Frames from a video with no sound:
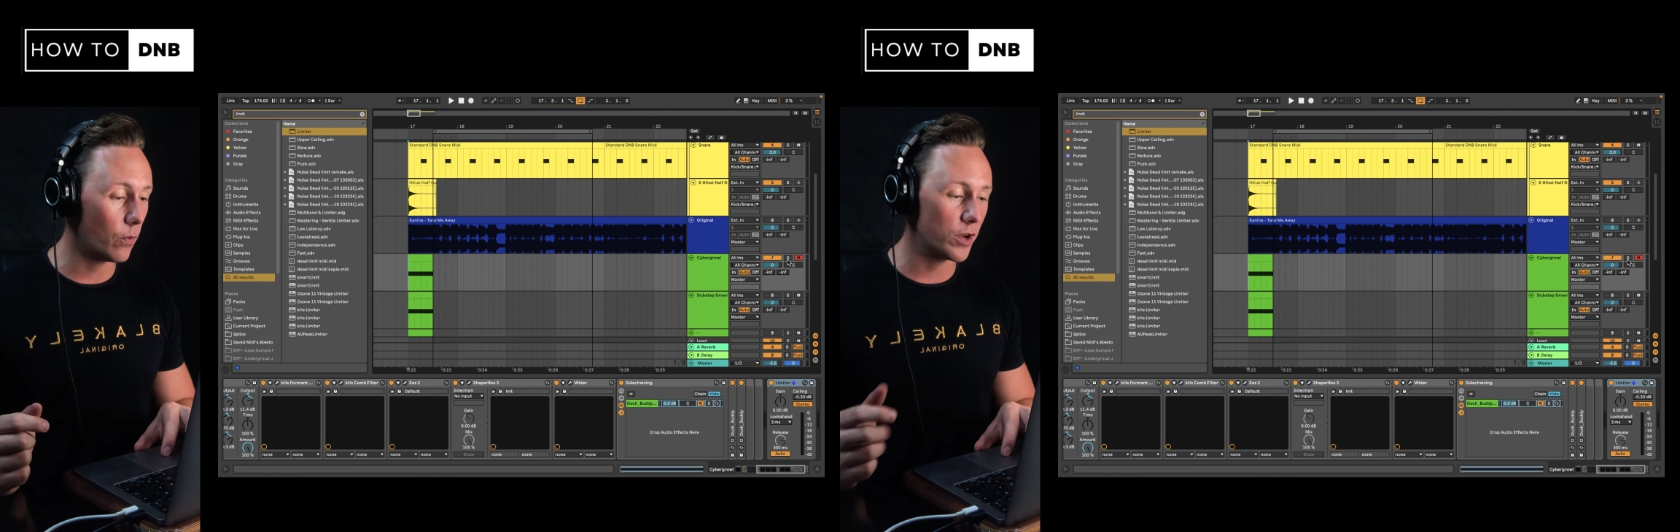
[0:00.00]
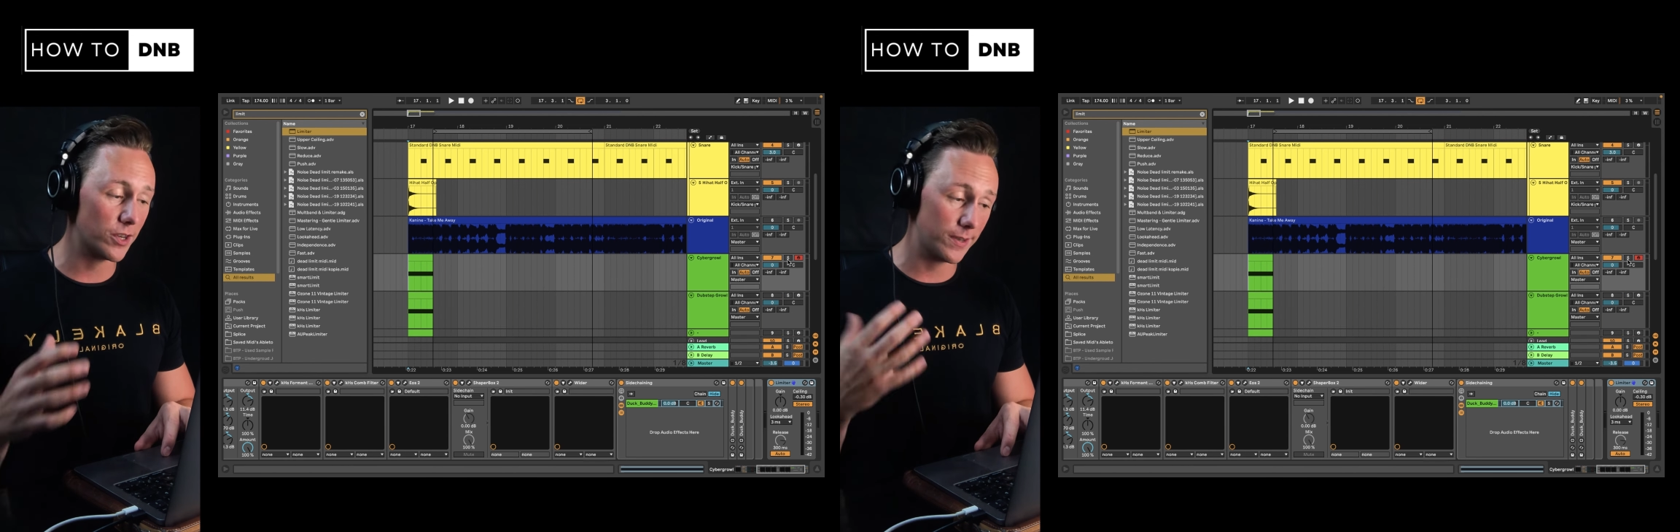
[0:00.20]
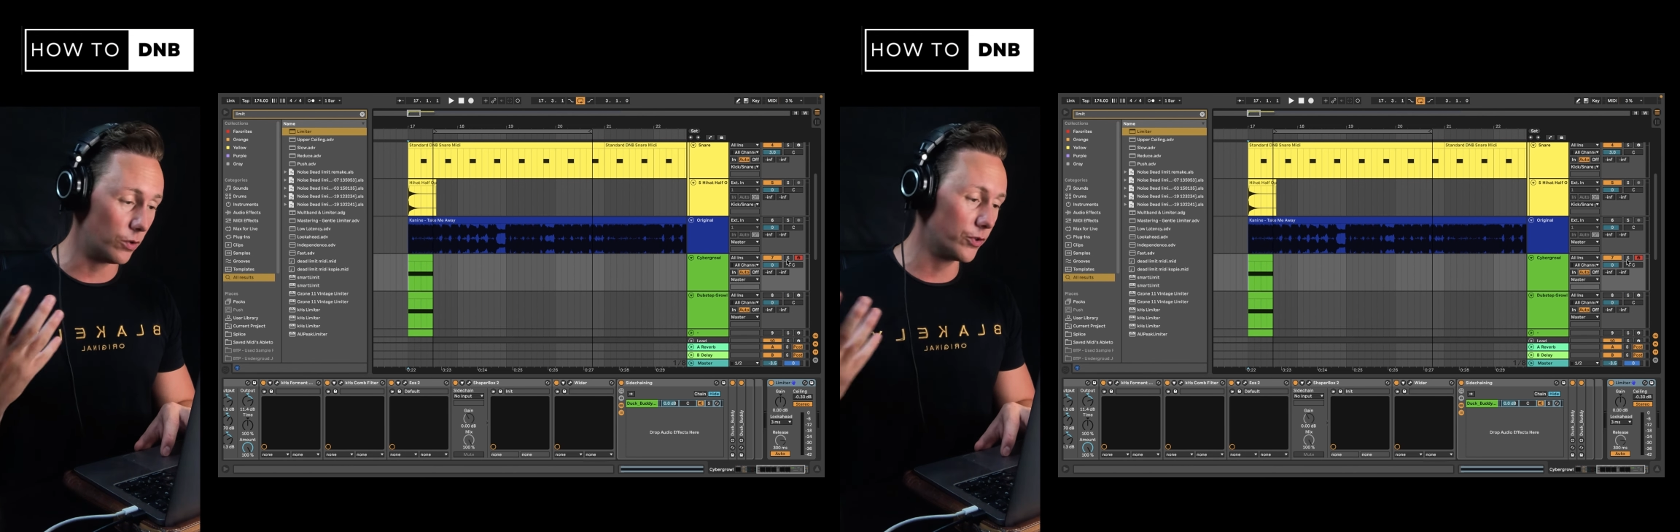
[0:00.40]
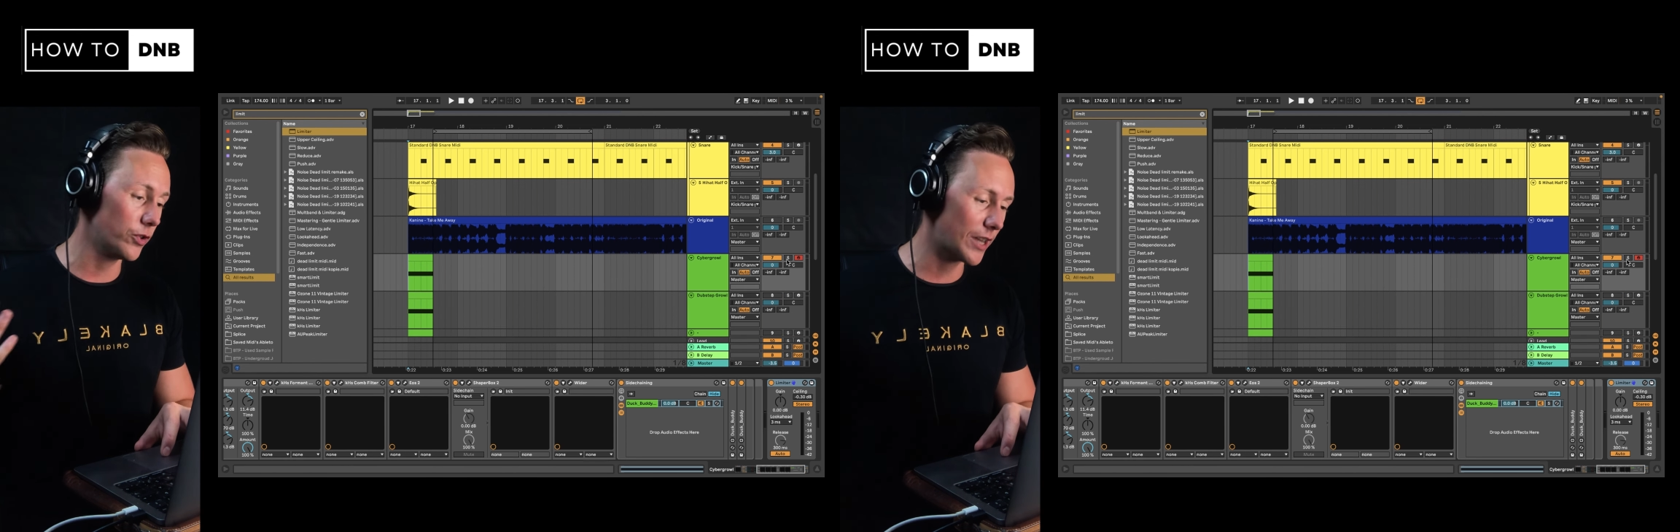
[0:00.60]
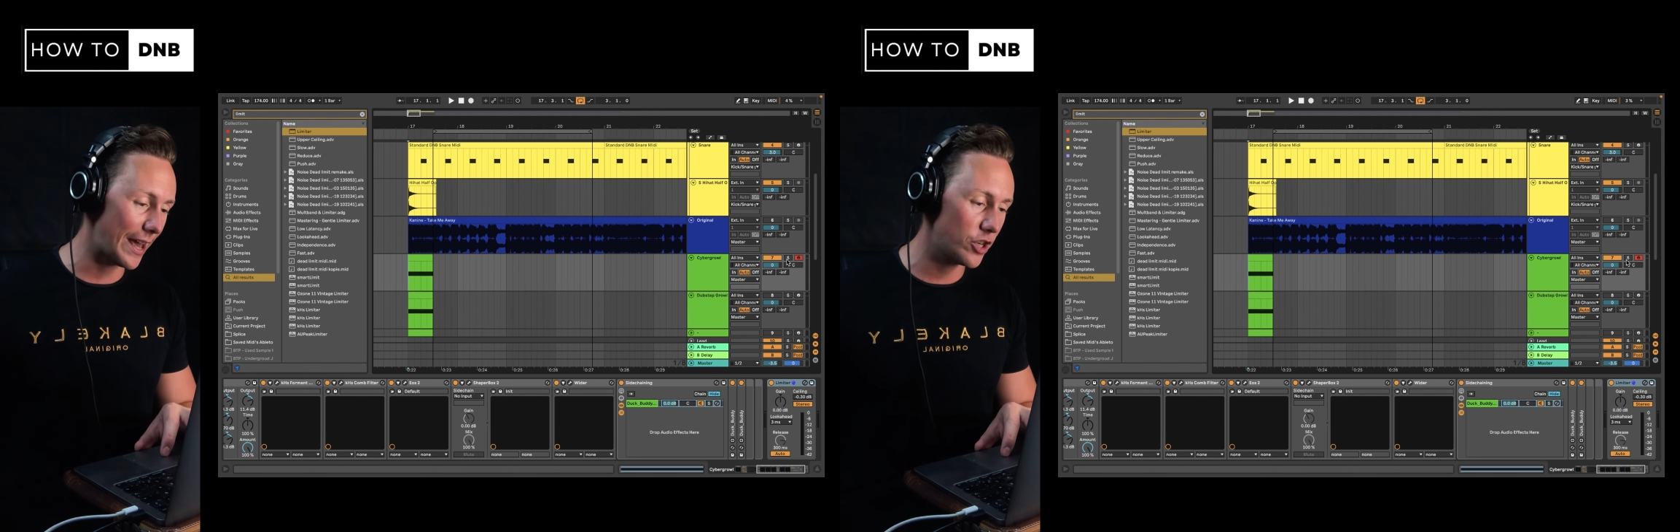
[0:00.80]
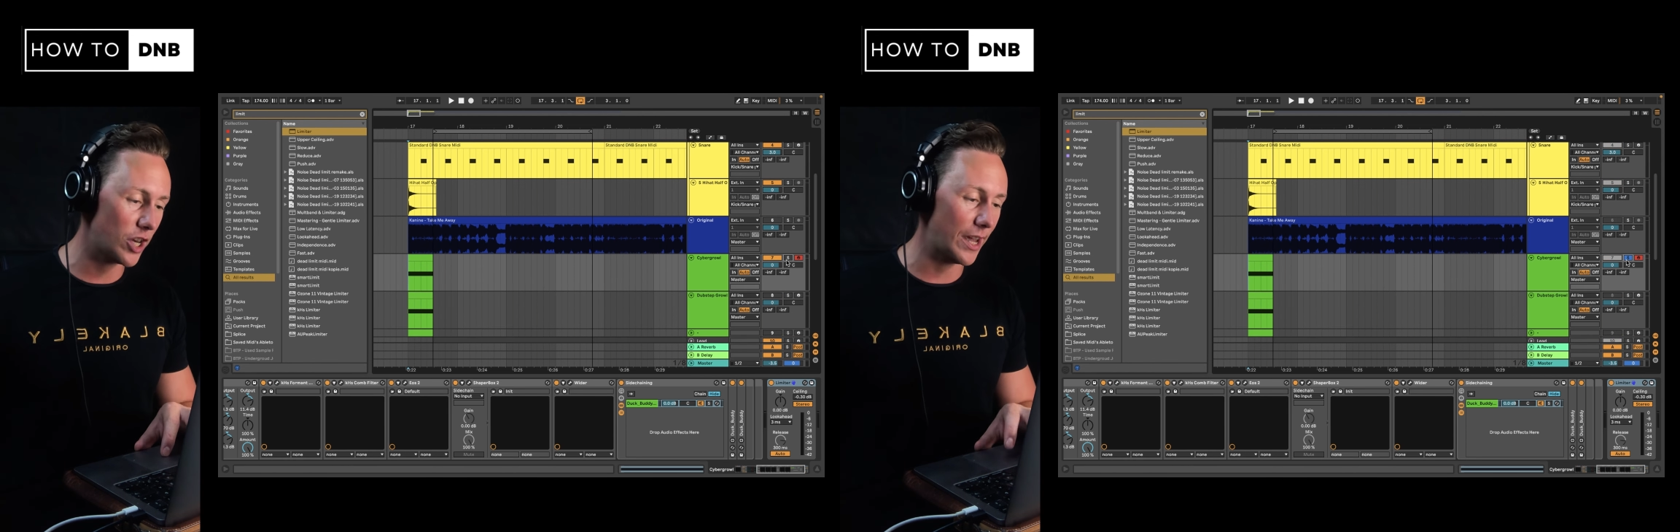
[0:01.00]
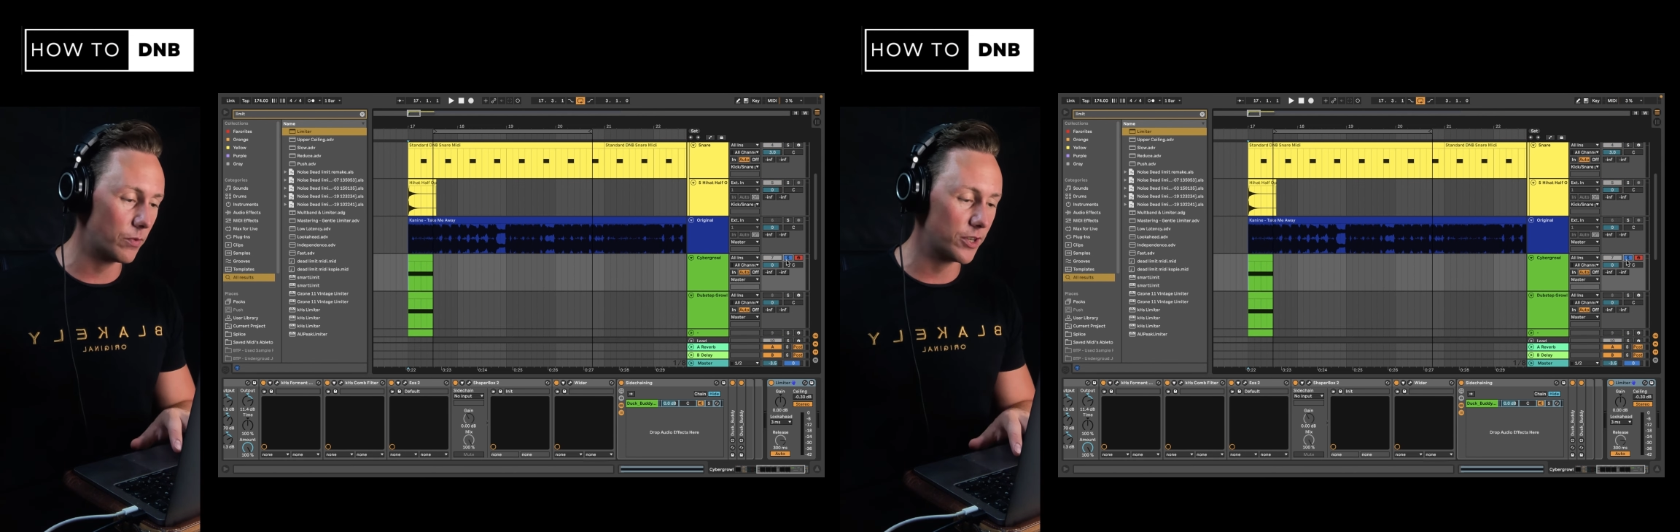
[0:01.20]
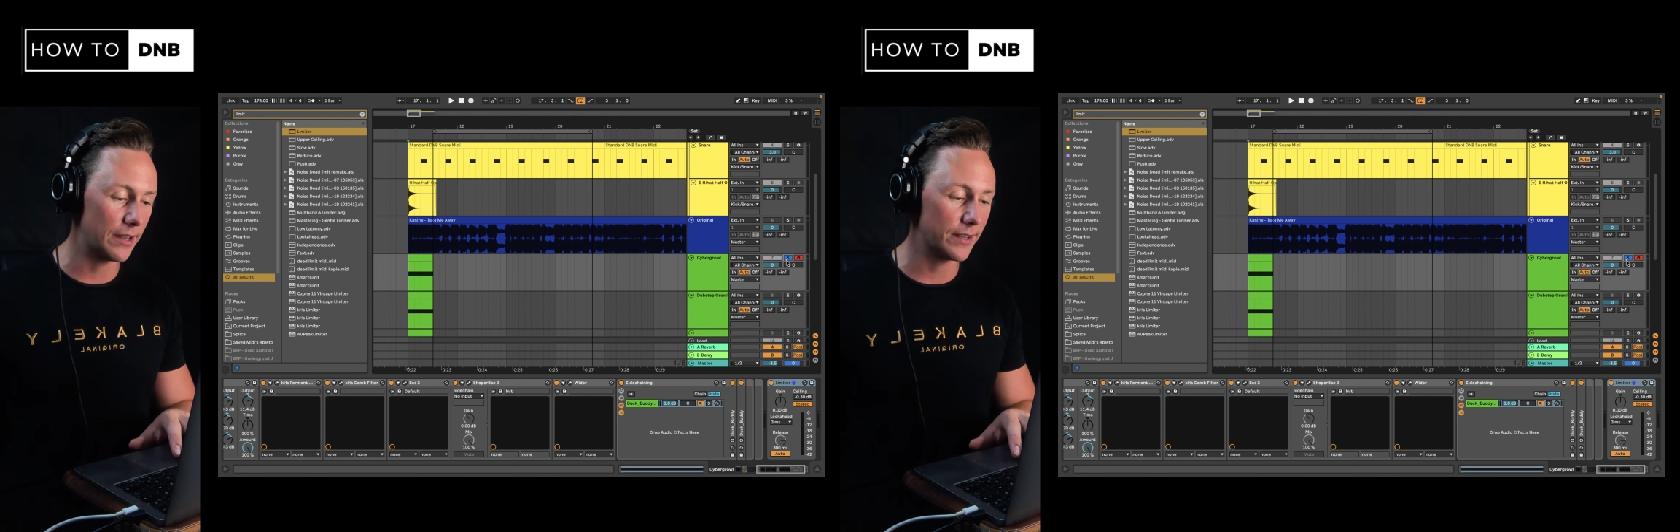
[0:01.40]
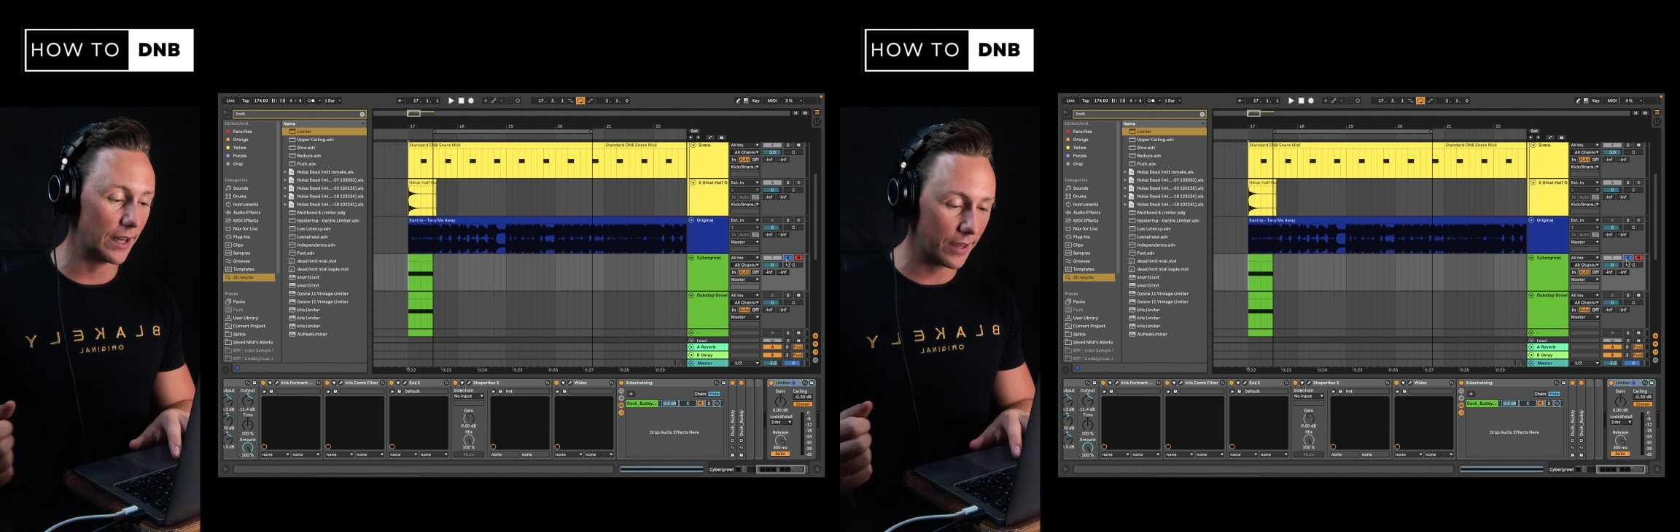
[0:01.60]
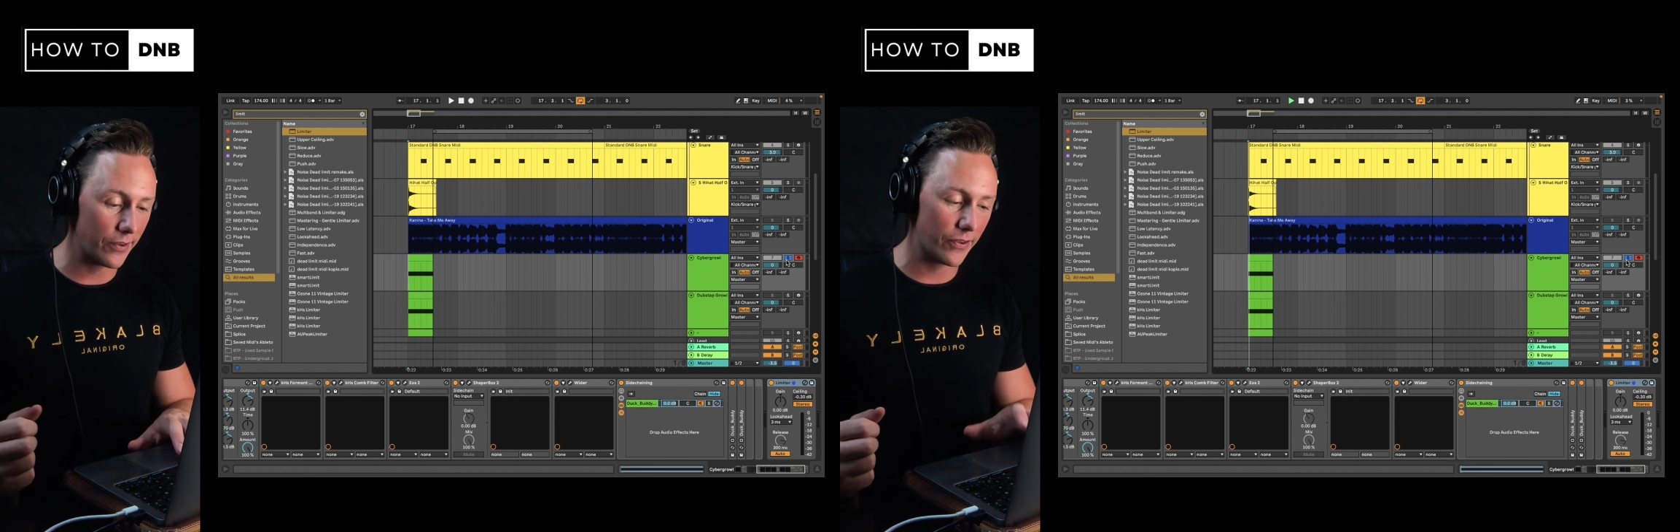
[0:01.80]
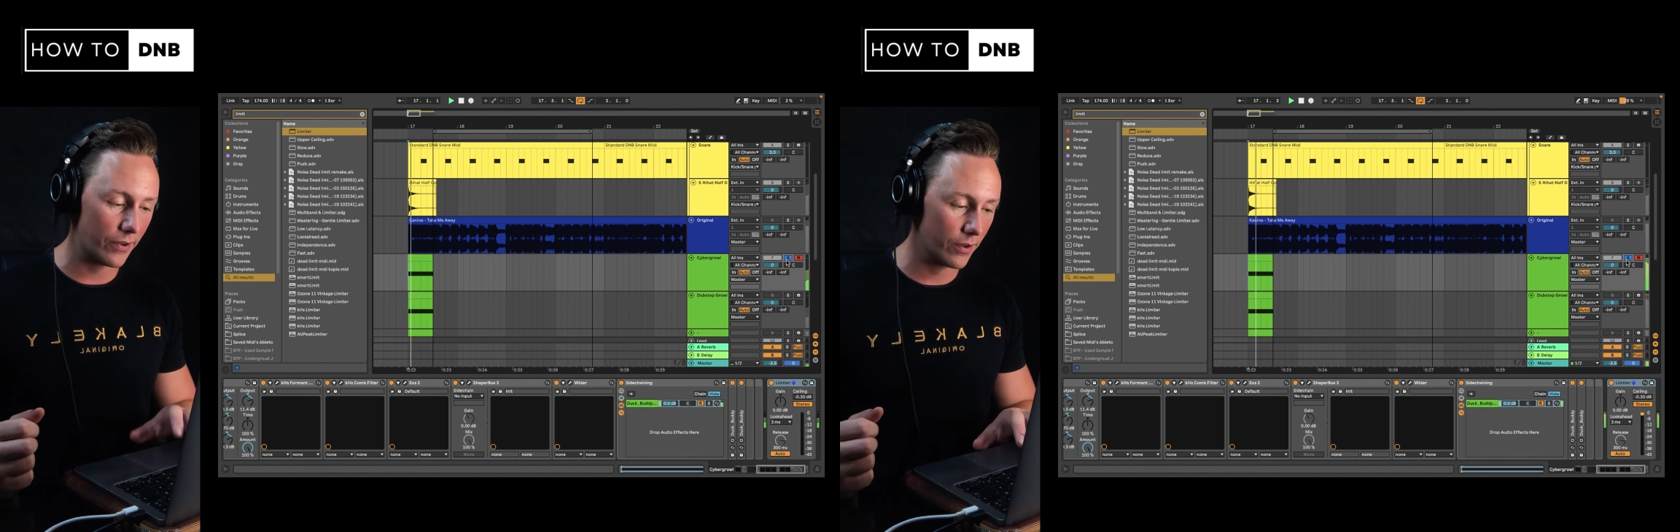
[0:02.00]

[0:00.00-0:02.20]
which is also sidechained, which sounds like this,